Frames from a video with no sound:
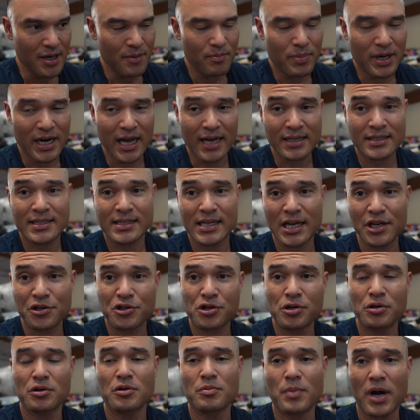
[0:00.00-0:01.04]
But I stayed
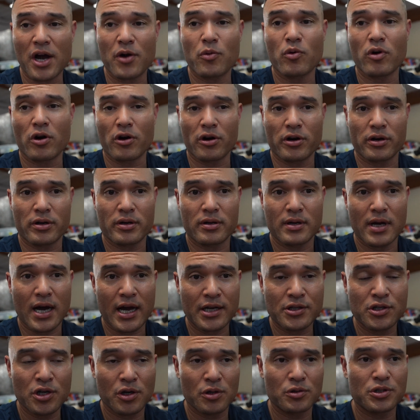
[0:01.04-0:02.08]
true to my word.
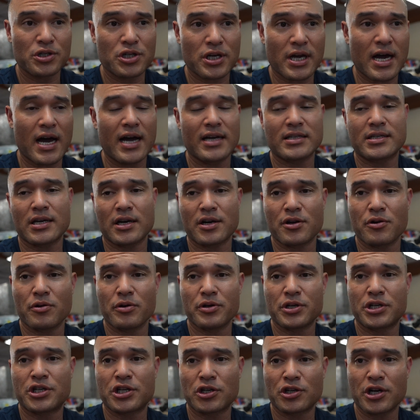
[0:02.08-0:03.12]
I told you guys I'd
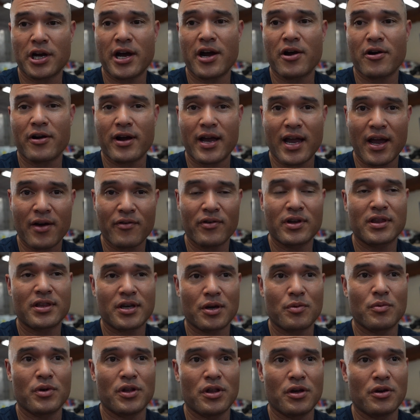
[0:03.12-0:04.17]
always share
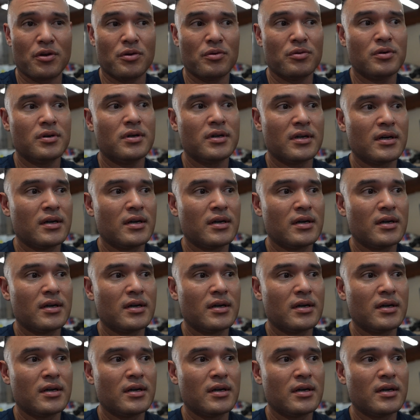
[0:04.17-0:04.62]
everything with you.